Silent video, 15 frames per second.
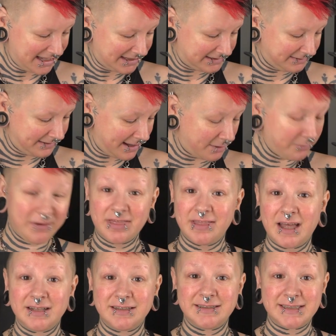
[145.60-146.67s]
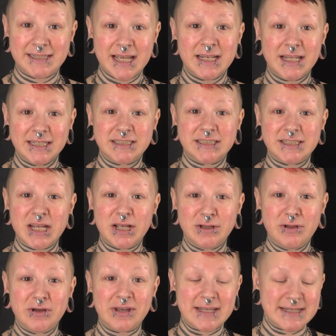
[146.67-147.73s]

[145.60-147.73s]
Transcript: So yeah, with that said, let's take a look